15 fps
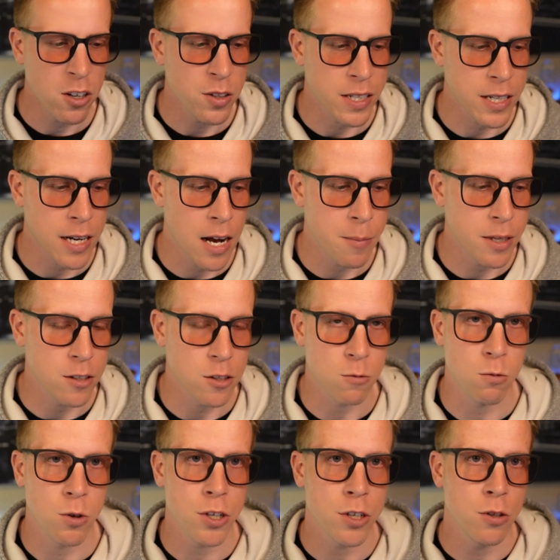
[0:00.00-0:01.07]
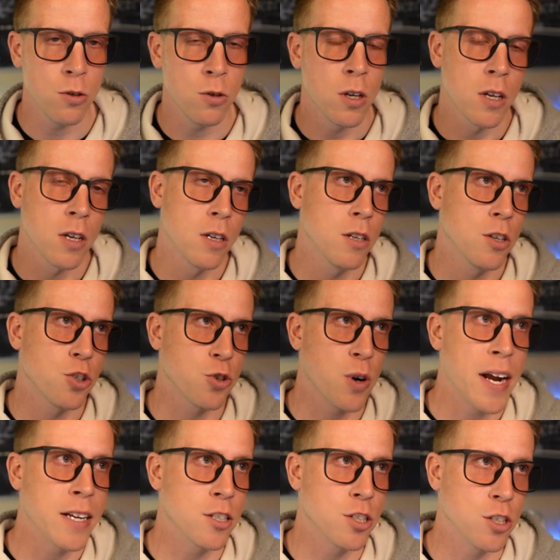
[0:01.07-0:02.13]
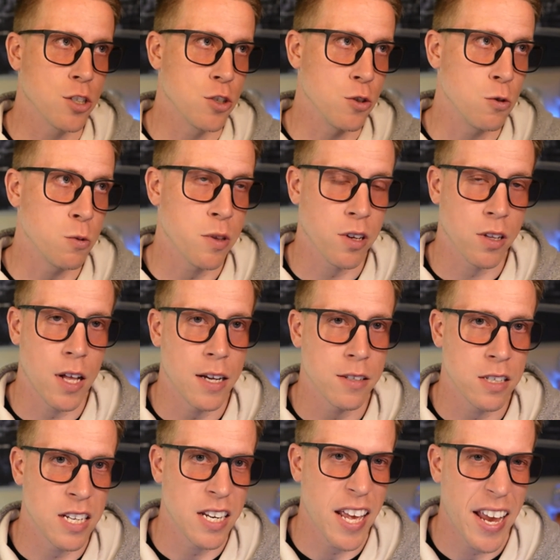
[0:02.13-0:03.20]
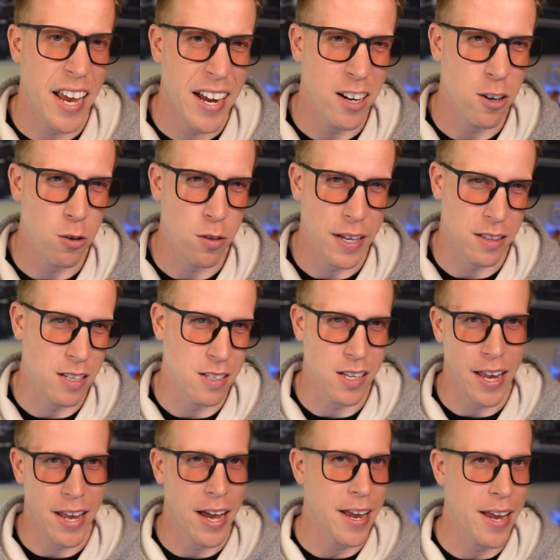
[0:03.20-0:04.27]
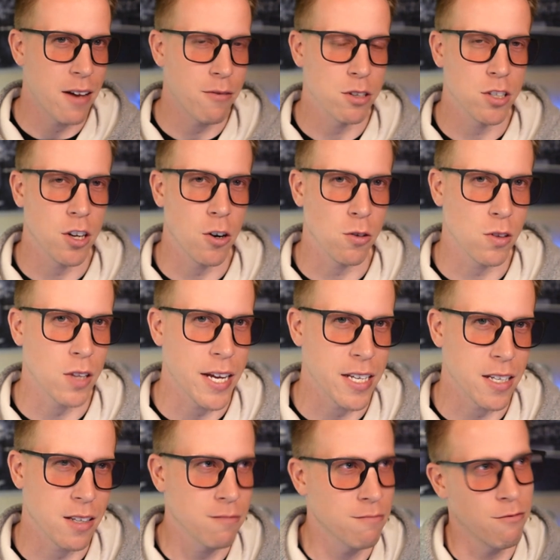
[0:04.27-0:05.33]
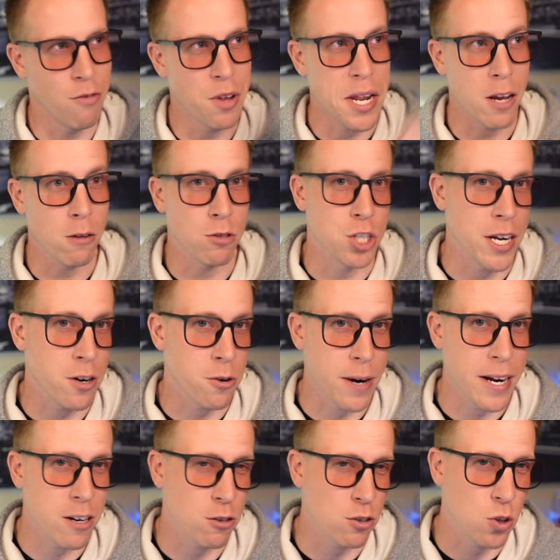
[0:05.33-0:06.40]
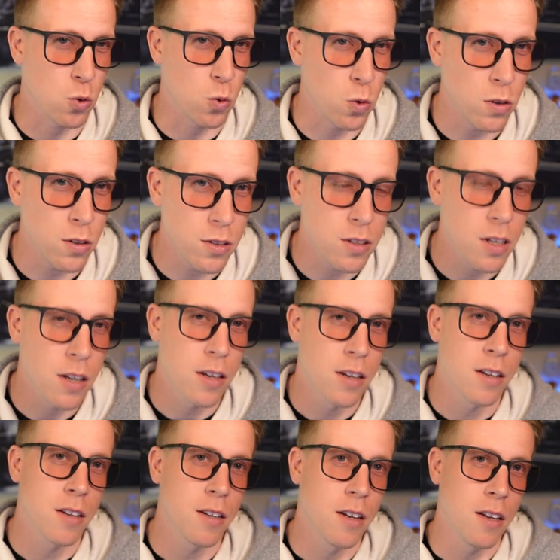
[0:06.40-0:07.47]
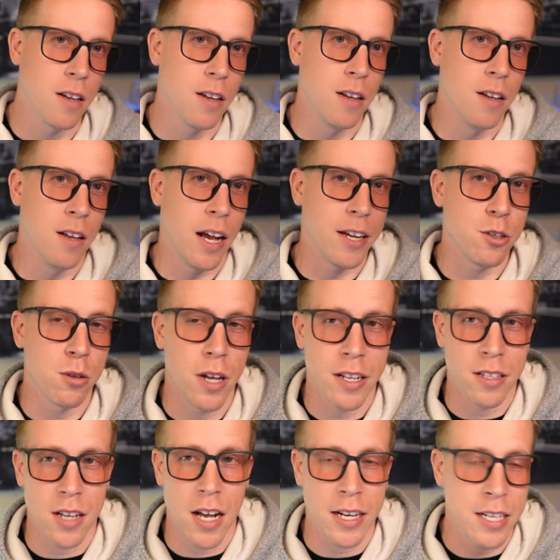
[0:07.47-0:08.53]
in the comments, what are you trying to do with Colossyan AI or like these AI avatar like video generator tools? I do a lot of talking